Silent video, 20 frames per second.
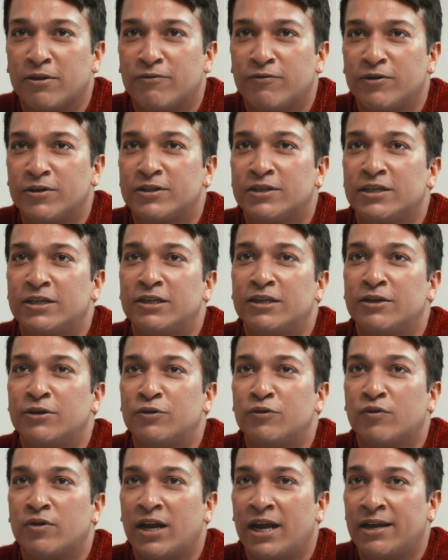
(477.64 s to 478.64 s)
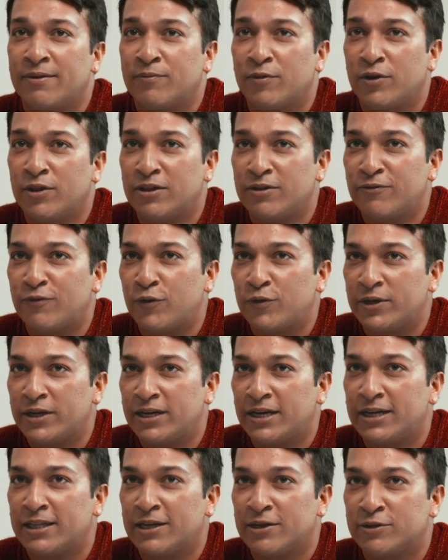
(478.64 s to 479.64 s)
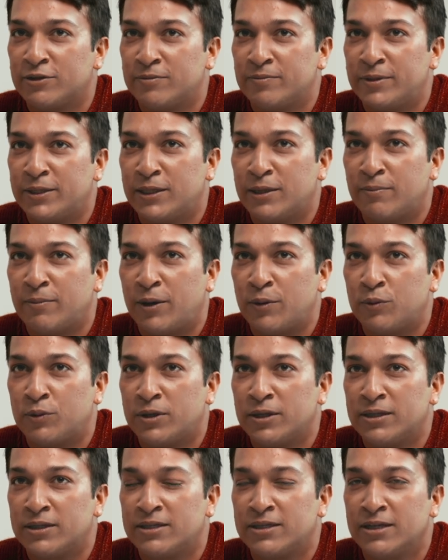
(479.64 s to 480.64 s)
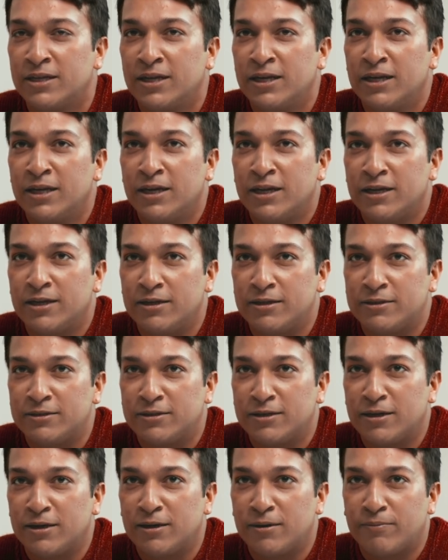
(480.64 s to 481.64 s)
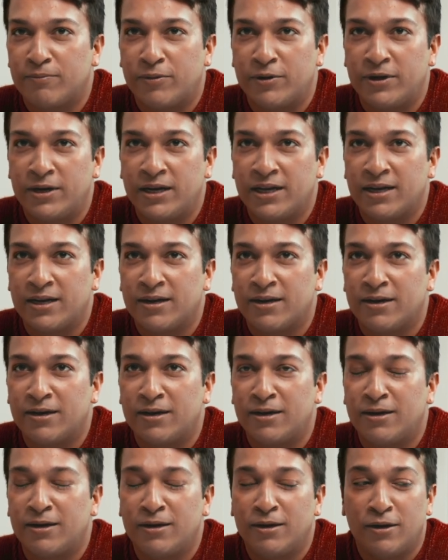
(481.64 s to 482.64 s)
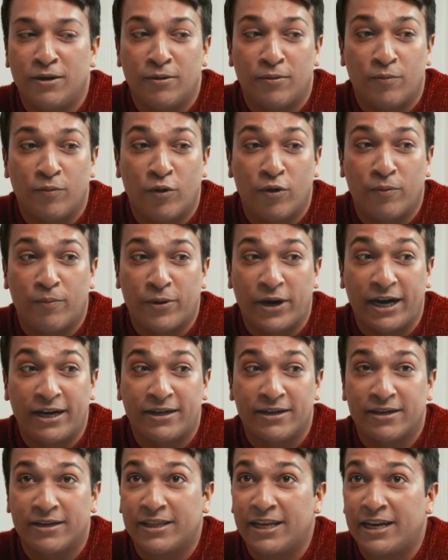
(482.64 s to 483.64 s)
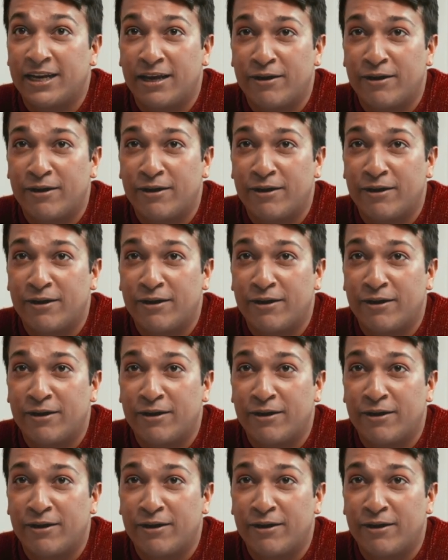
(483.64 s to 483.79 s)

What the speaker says: the first Indian to climb all the 14 8,000 meter mountains is burning more brighter than